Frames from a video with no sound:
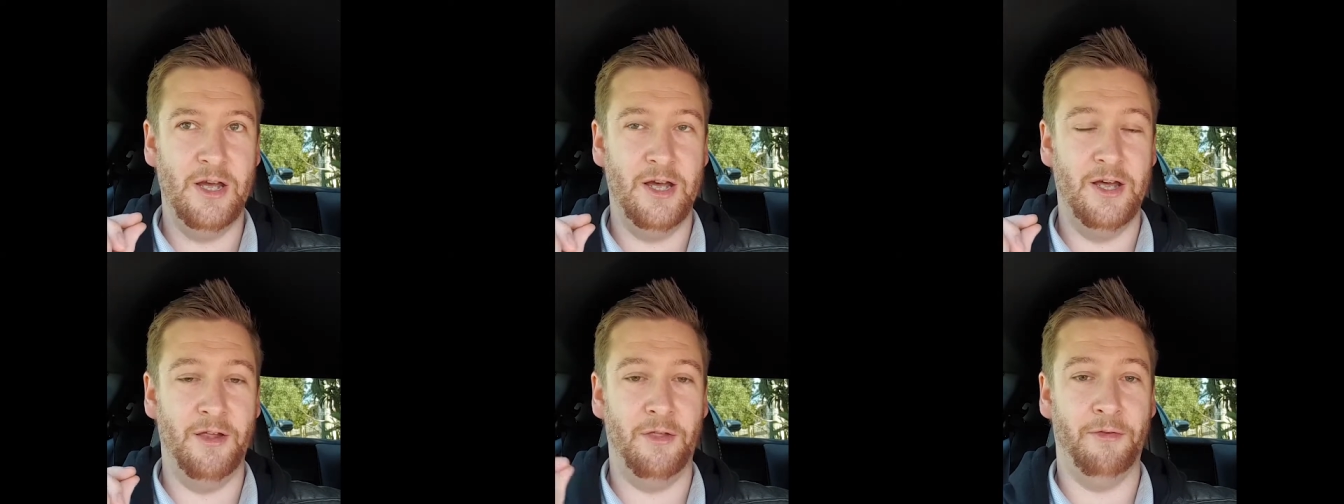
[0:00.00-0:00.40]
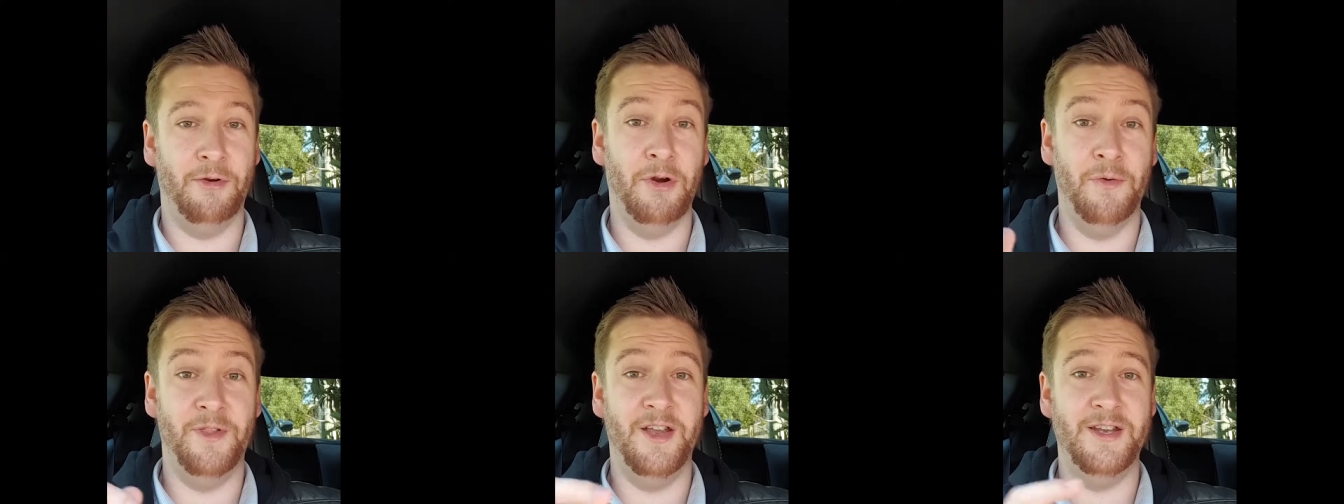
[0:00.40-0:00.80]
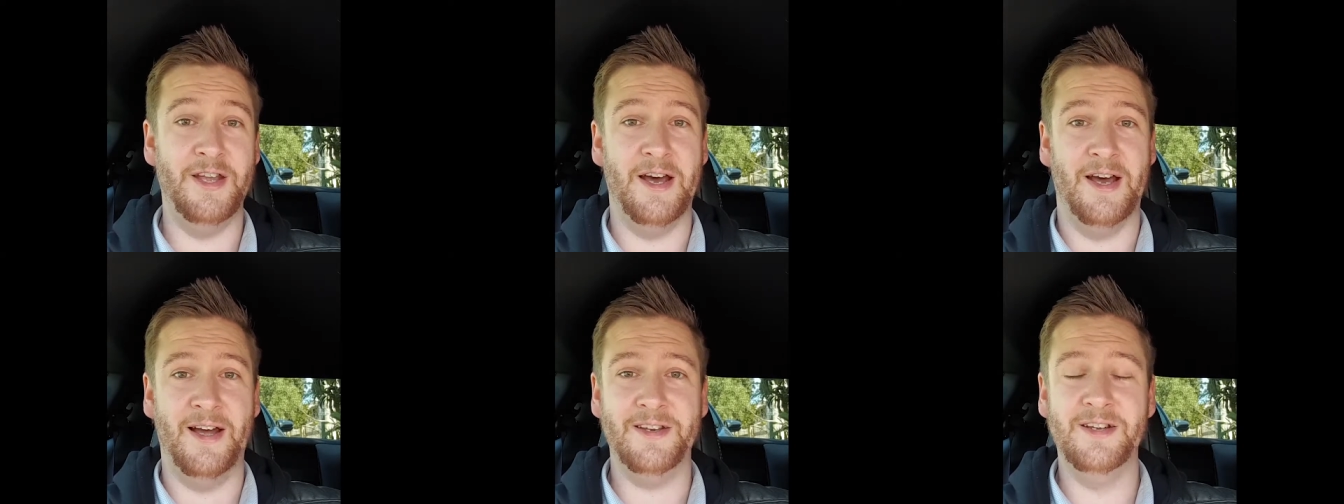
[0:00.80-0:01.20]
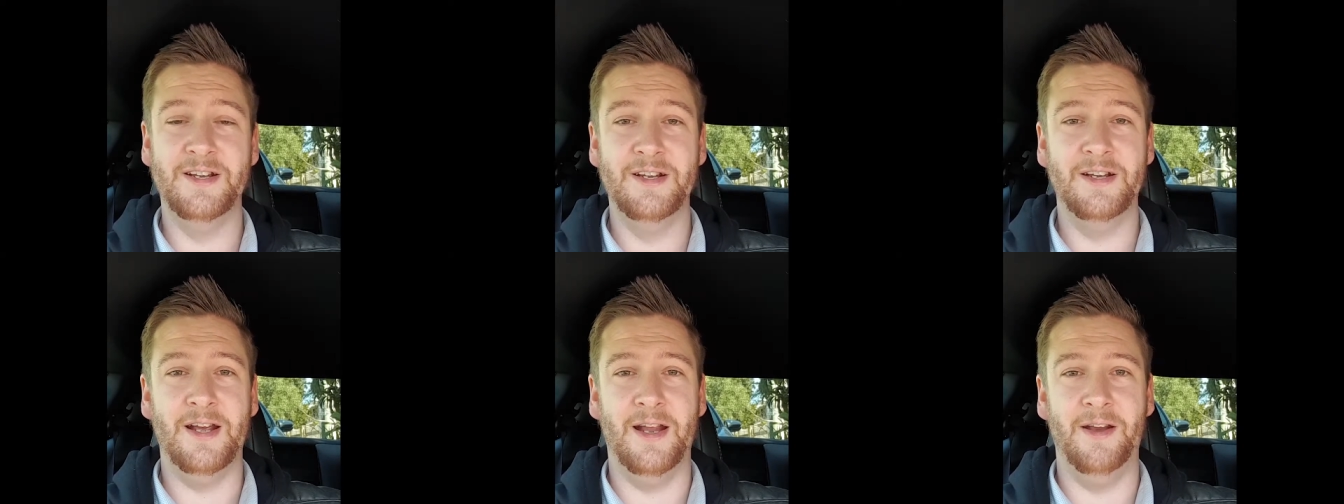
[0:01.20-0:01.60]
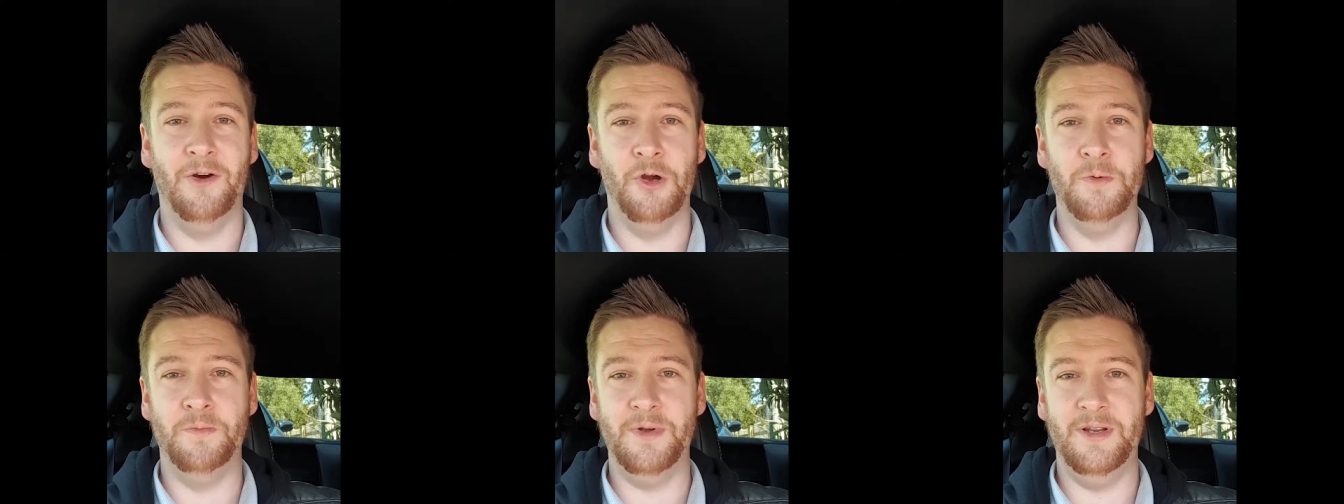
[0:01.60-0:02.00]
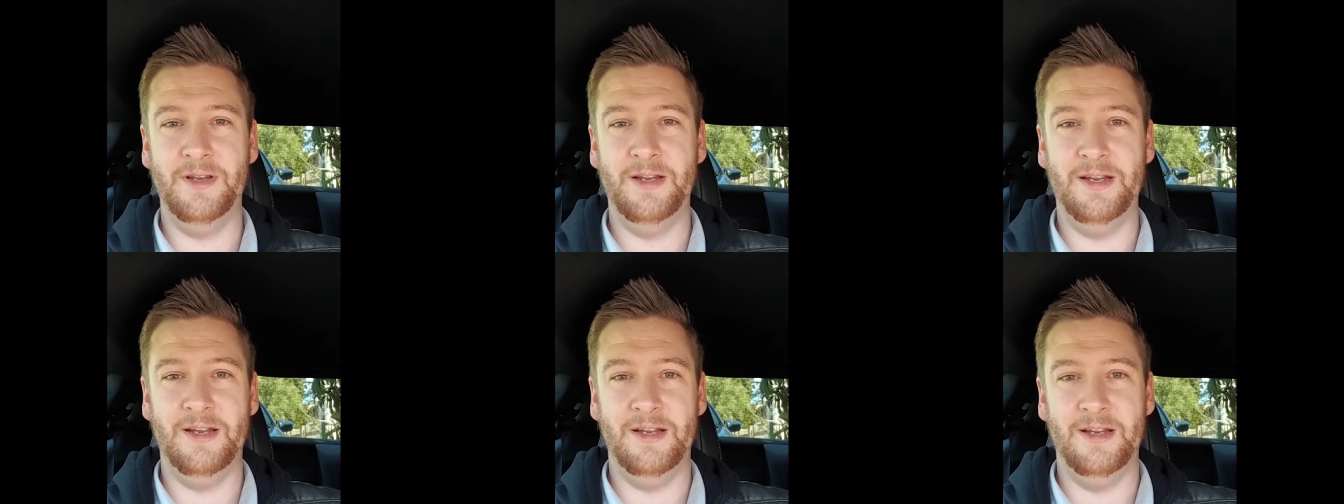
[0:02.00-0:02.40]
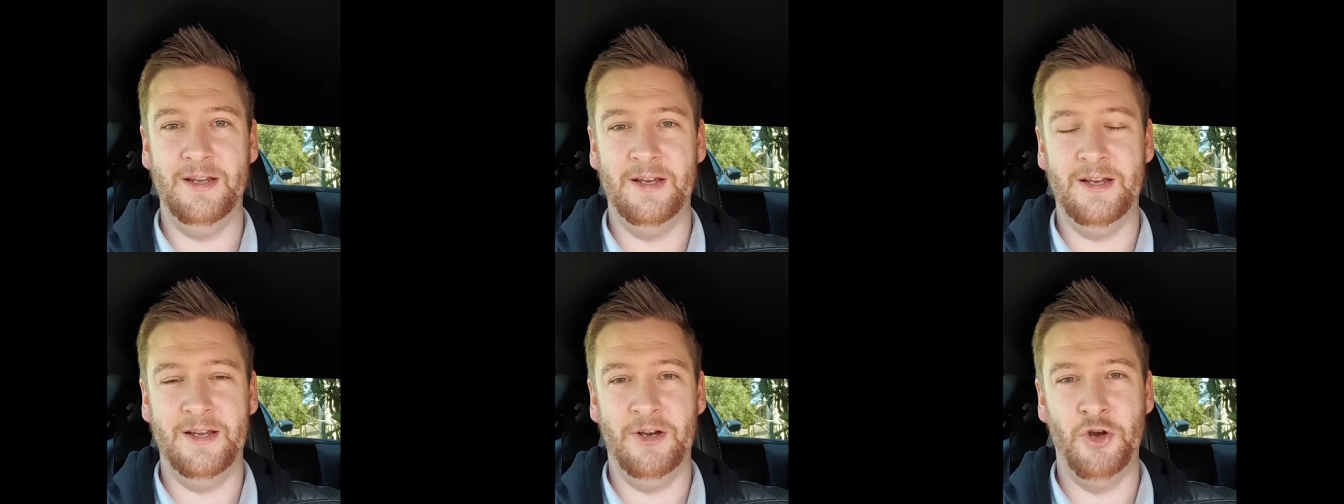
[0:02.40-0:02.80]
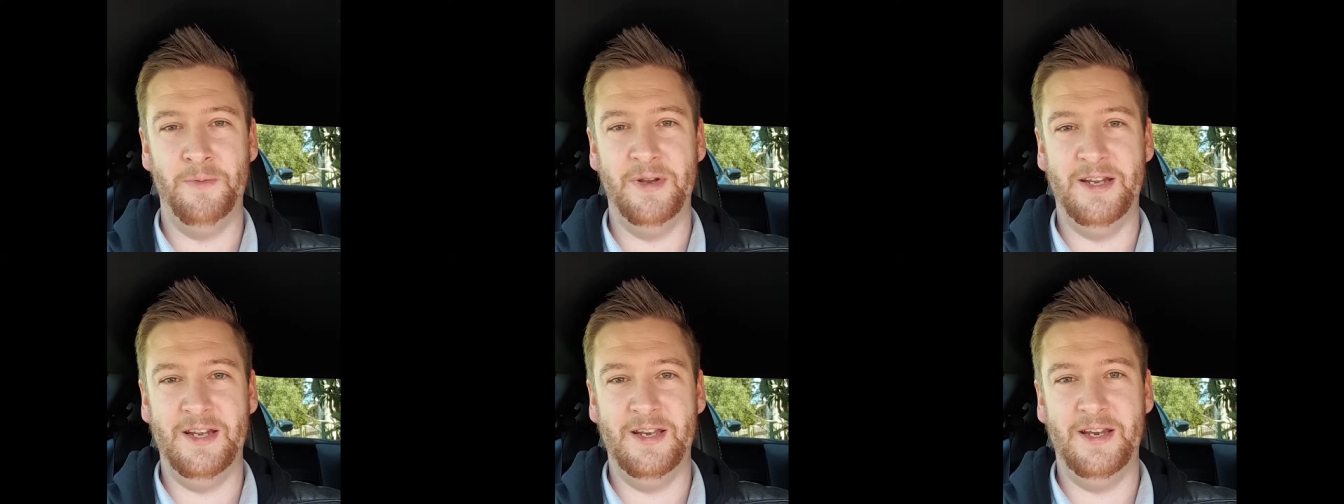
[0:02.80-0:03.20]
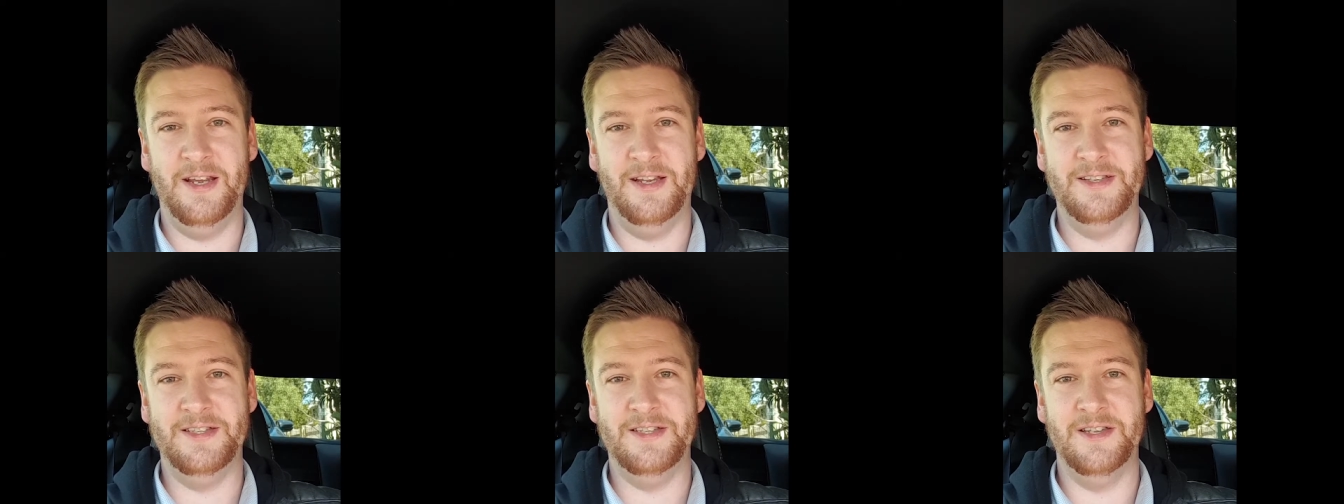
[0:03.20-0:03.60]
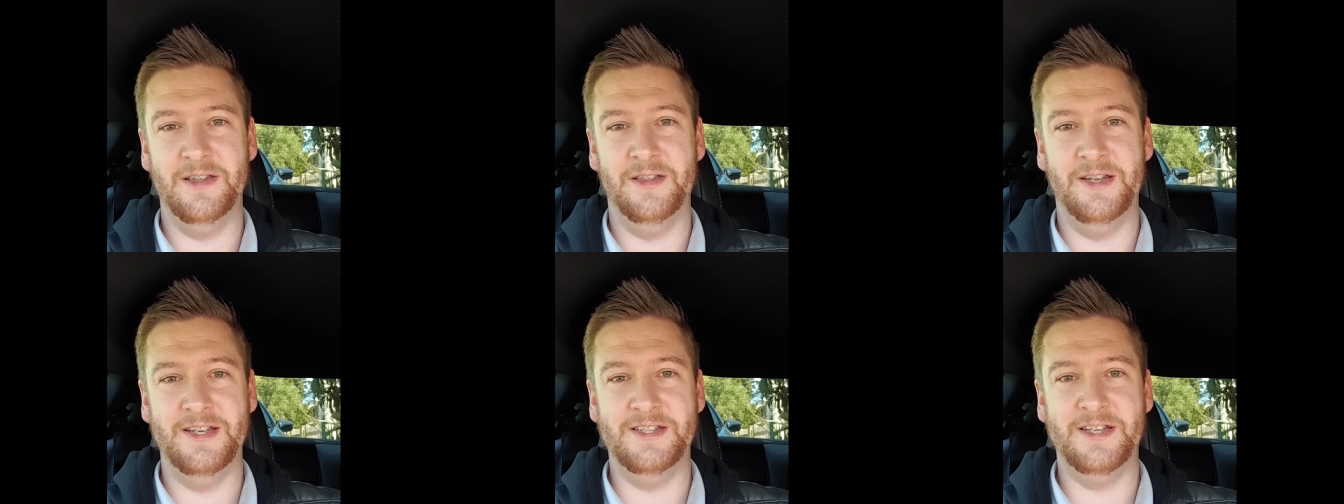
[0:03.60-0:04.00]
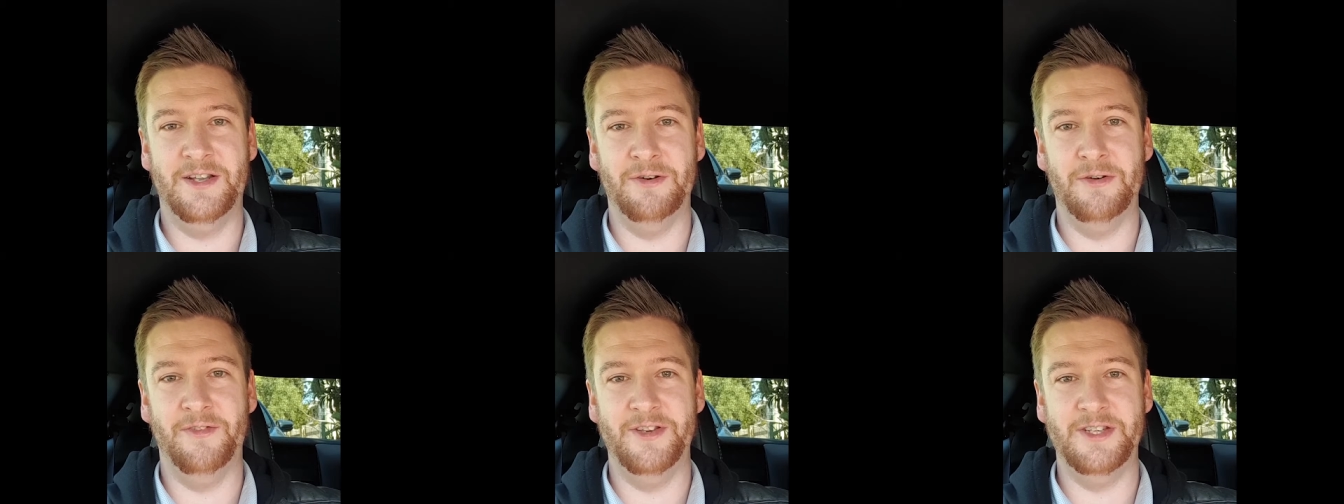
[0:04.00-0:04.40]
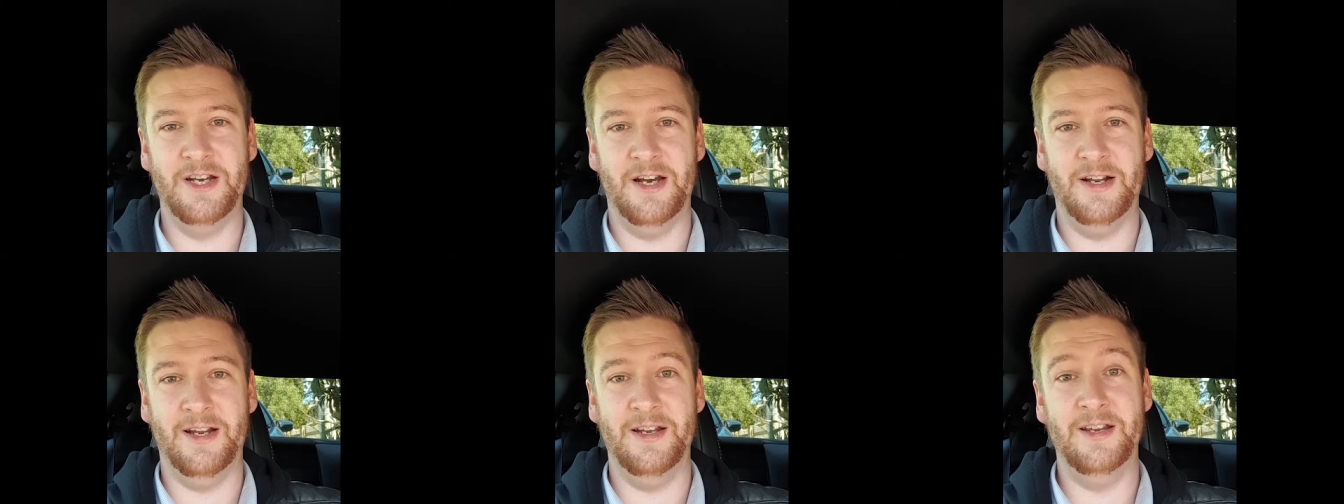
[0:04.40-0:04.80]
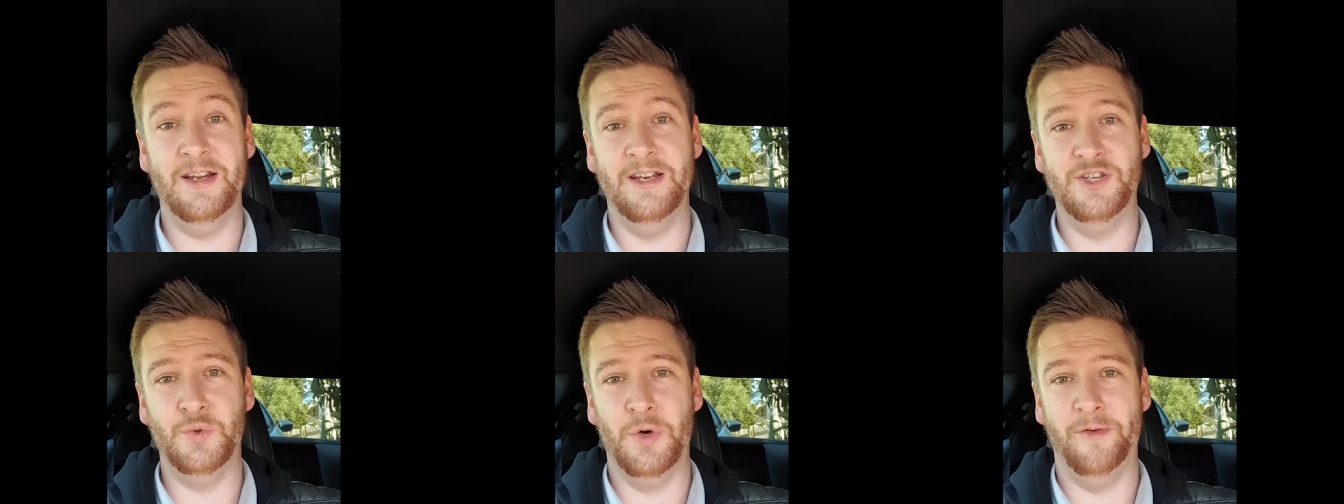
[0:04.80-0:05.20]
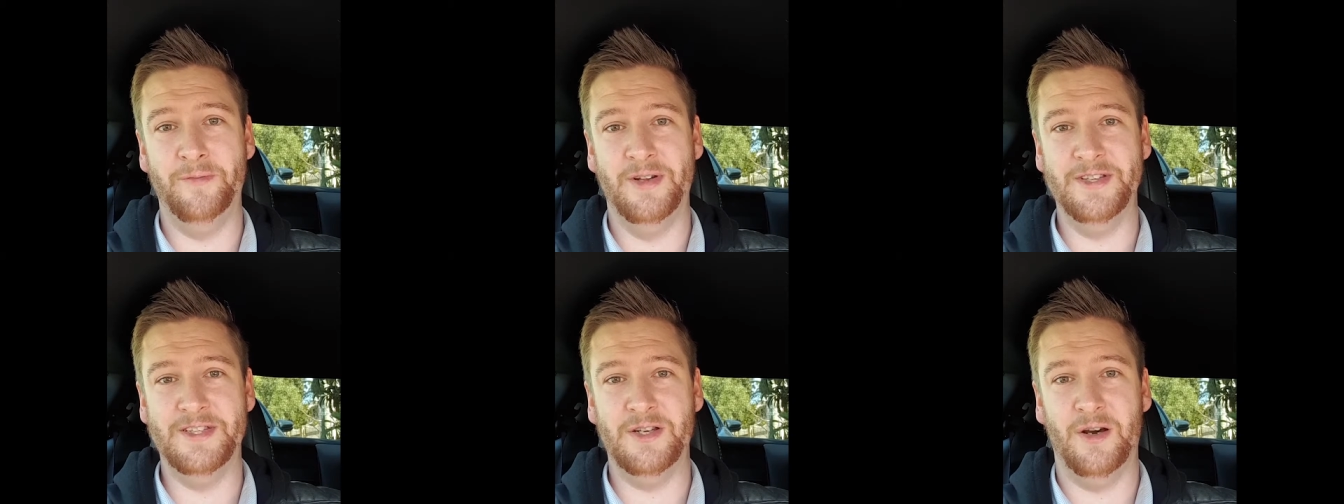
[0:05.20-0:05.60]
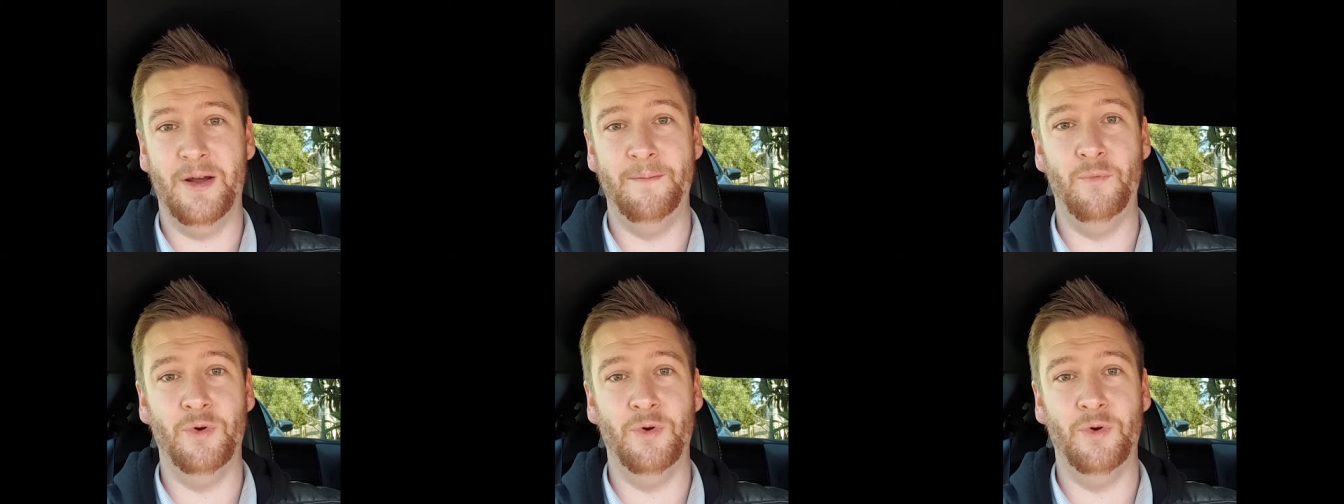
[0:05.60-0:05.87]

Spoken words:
thrown their dart and hoping it hits the center of the target in 12 months' time,